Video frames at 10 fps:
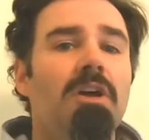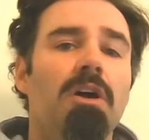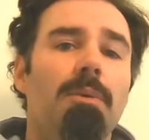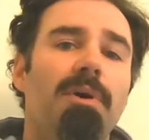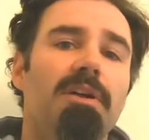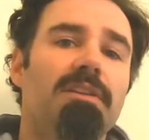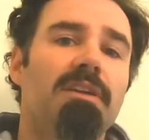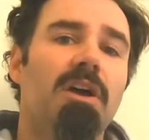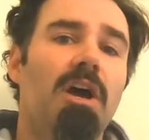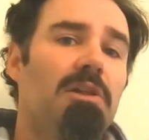But
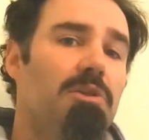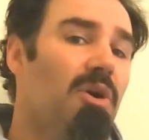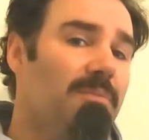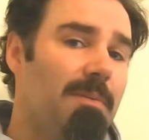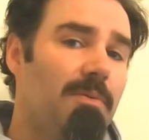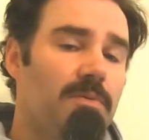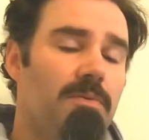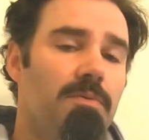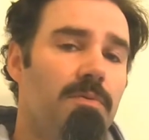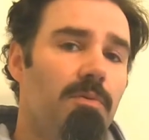a lot of people
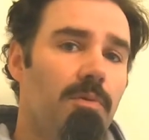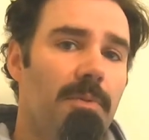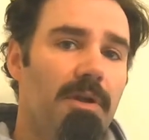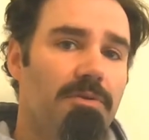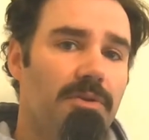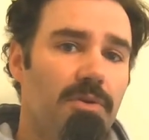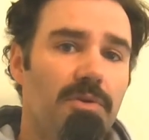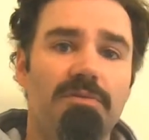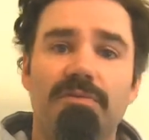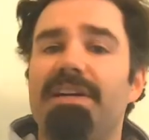will be able to do
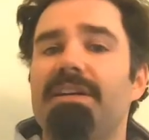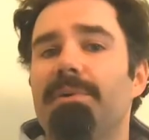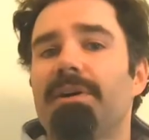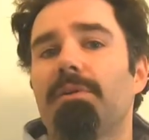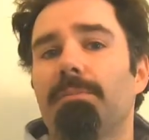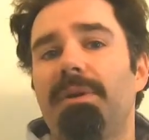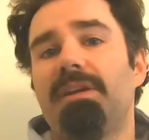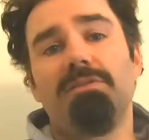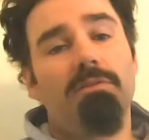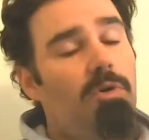very well
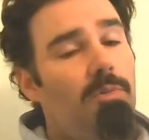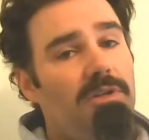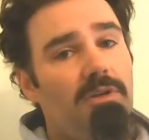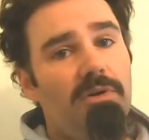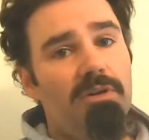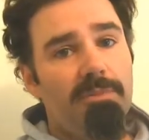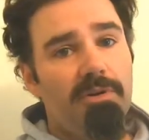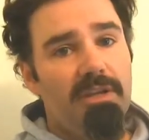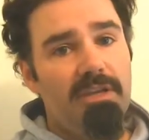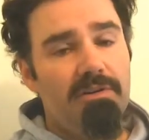based on what we're talking about
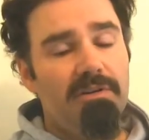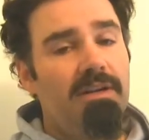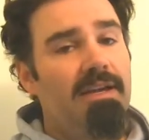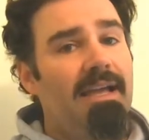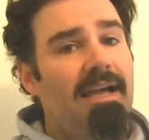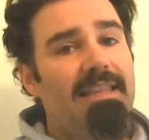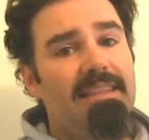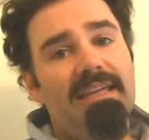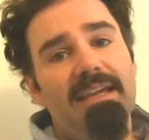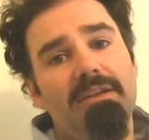here, and
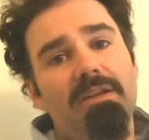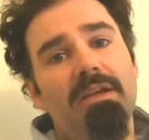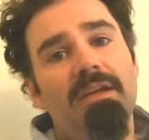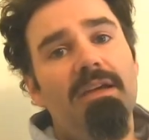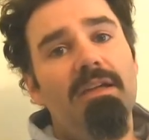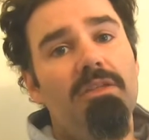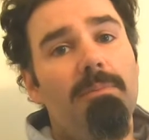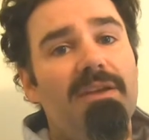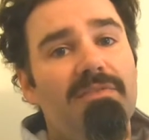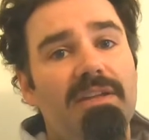then they
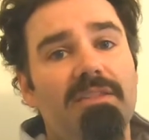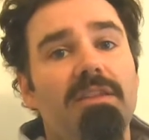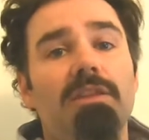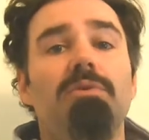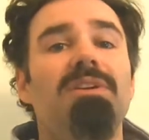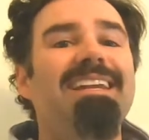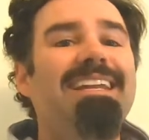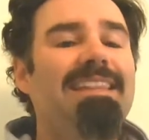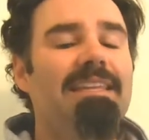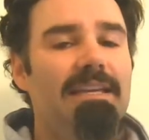might find that they don't
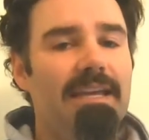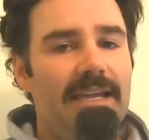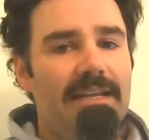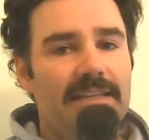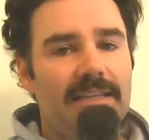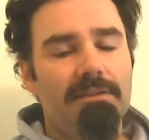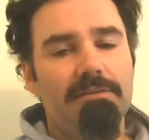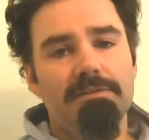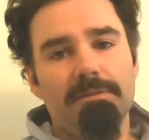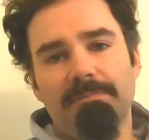need anything
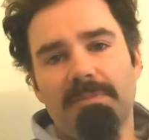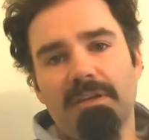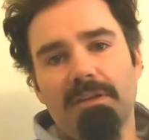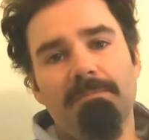else. Okay.